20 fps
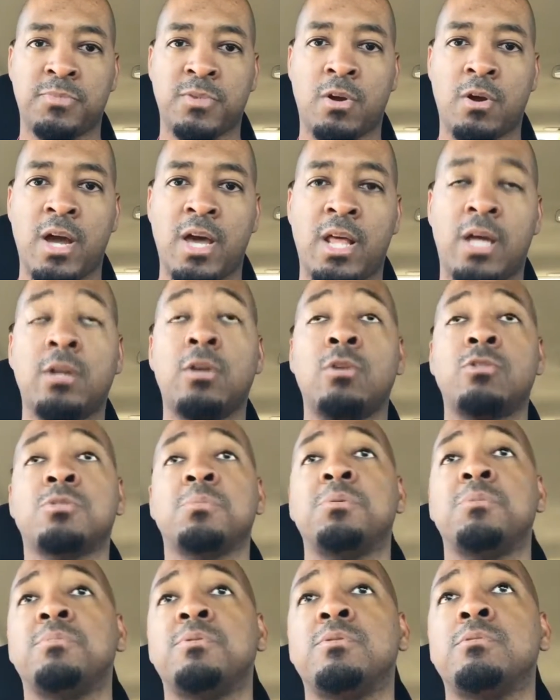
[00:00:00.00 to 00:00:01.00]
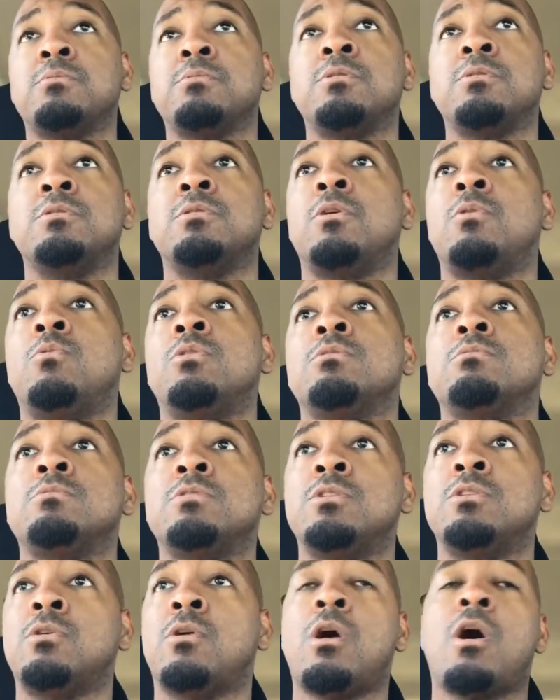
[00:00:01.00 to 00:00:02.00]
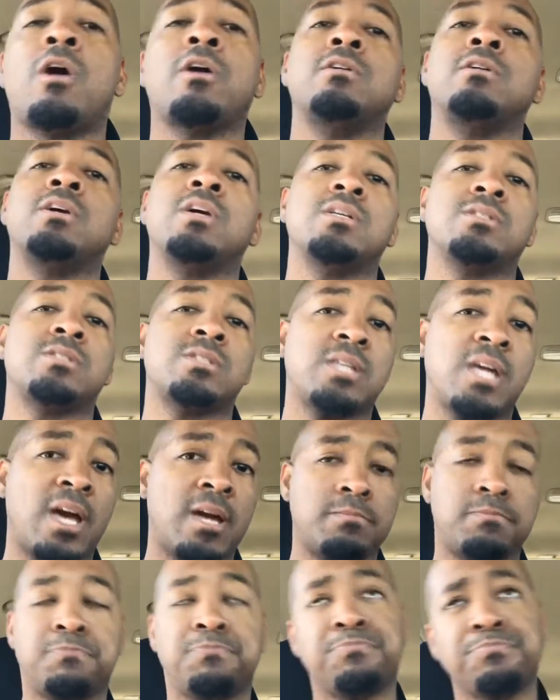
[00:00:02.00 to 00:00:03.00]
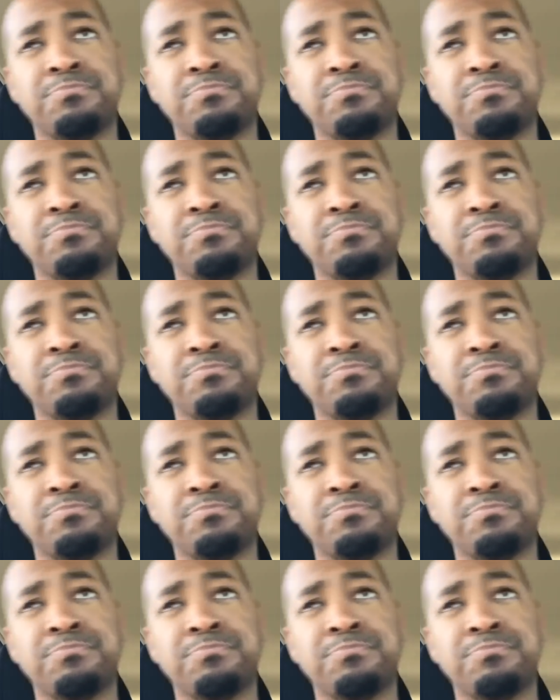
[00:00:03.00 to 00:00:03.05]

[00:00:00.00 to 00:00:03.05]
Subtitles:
All right. I know some people, would, argue against that.